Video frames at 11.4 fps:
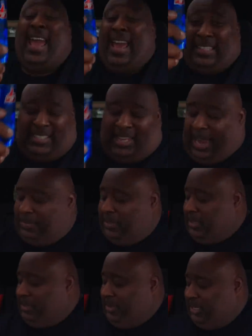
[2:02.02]
It's time to,
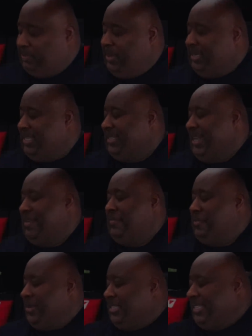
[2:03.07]
let me just put this down
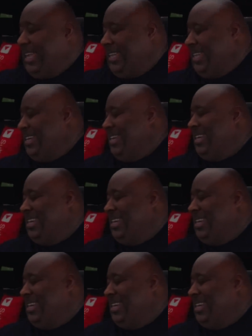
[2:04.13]
for a second.